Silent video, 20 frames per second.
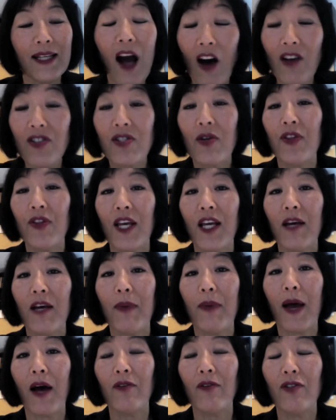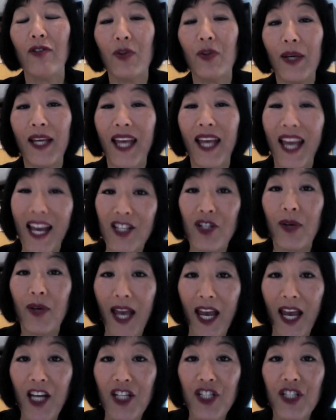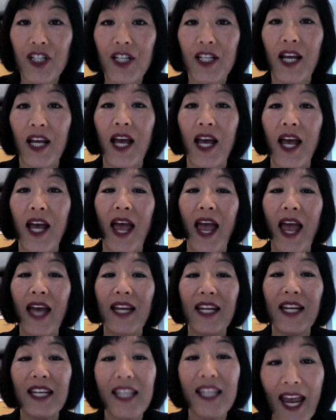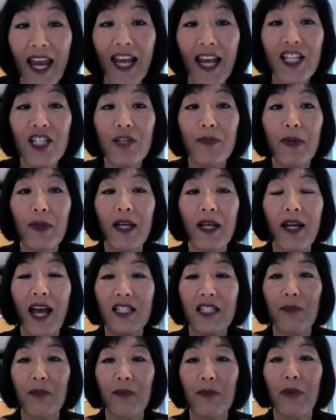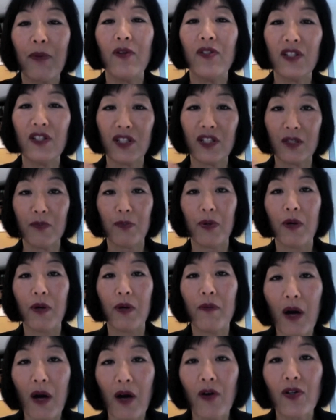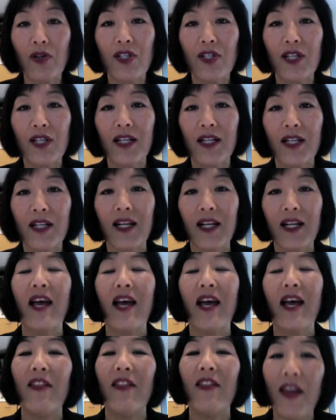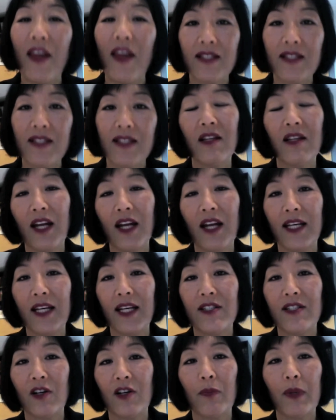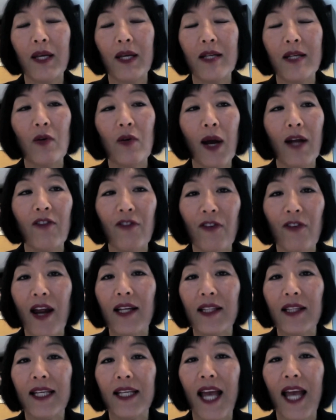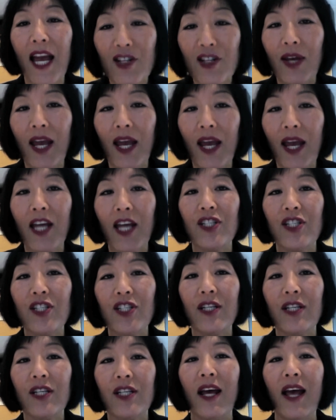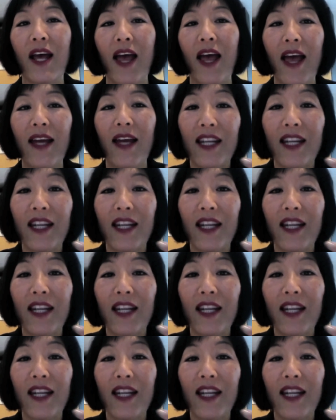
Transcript: also think about doing education and engagement as opposed to just promotion, then it's a lot easier, because quite frankly, education and